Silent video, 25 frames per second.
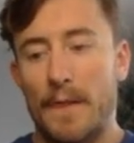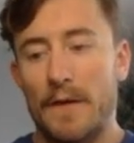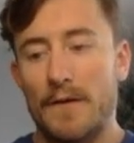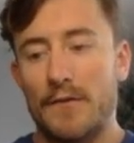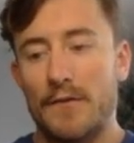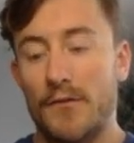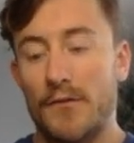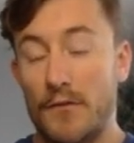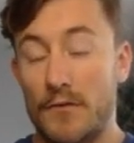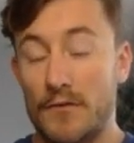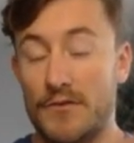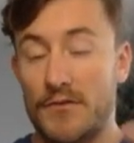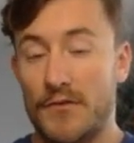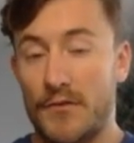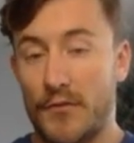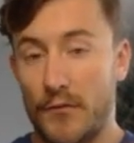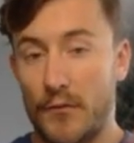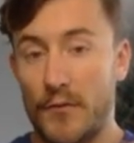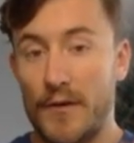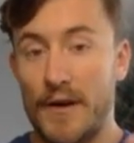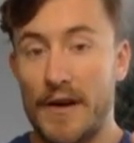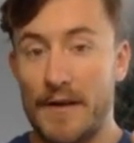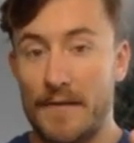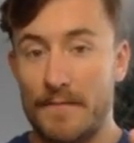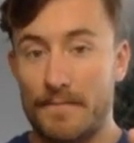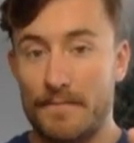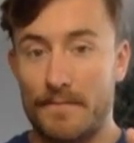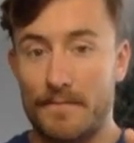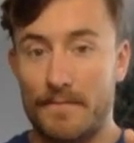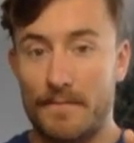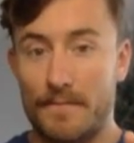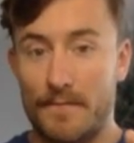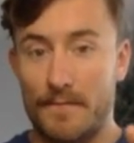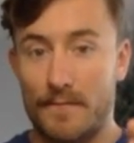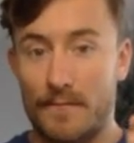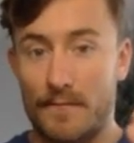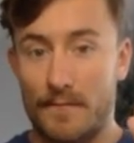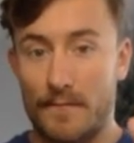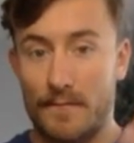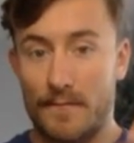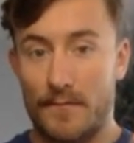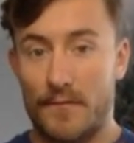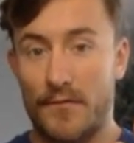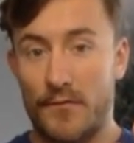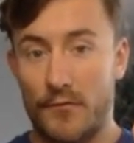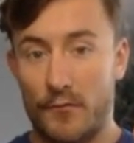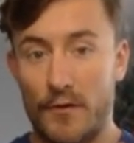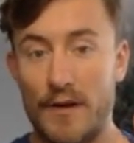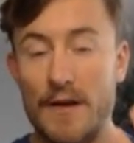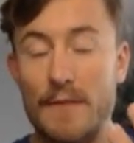So there's three
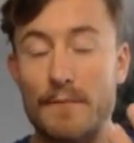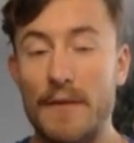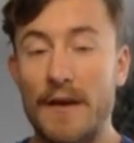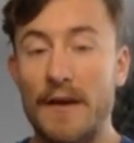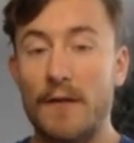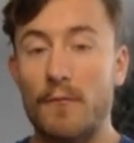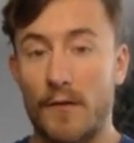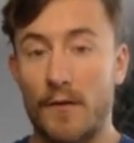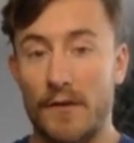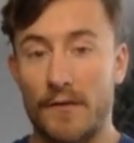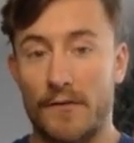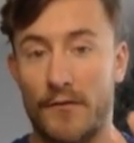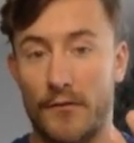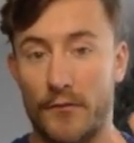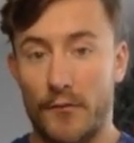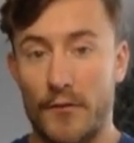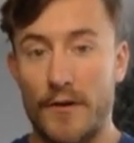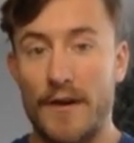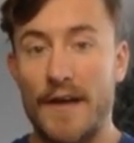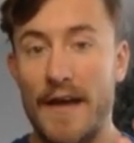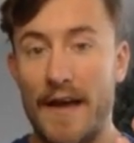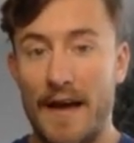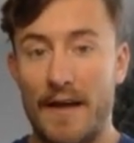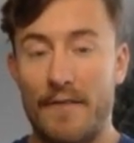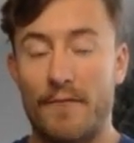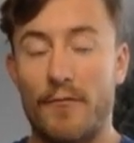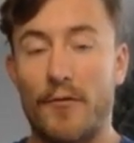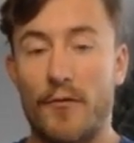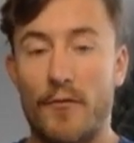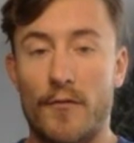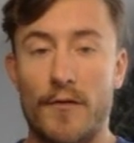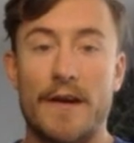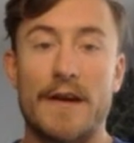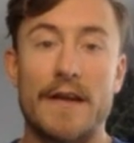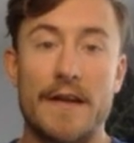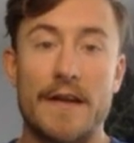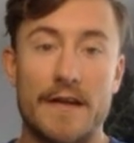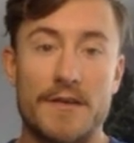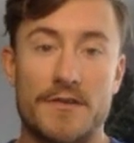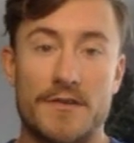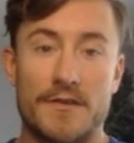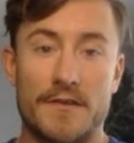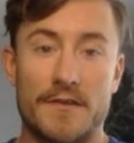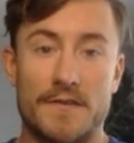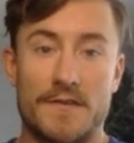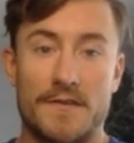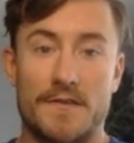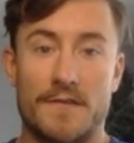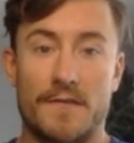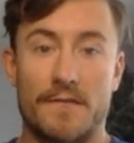big ones, three evergreen
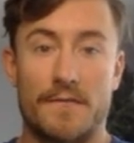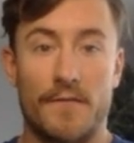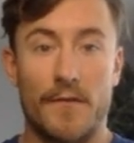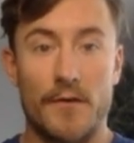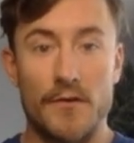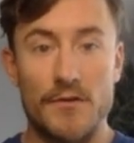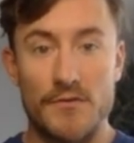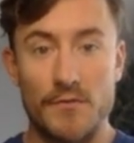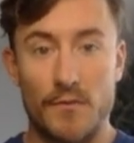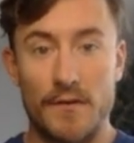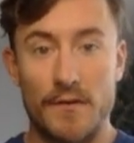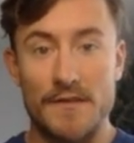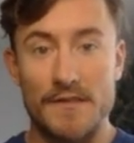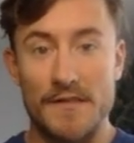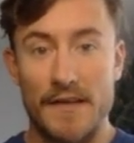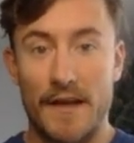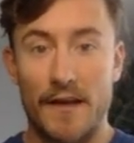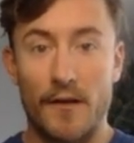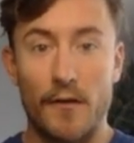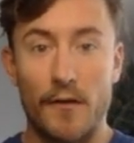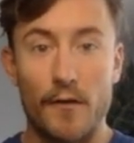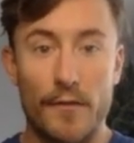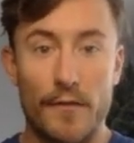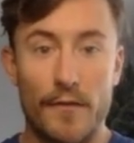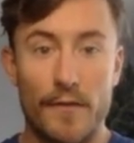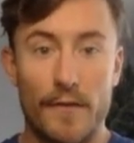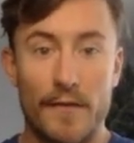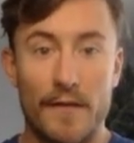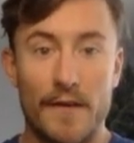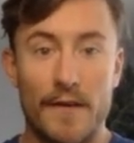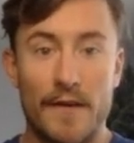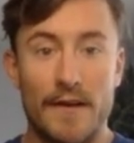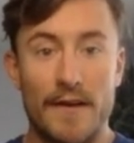niches. The first one is health.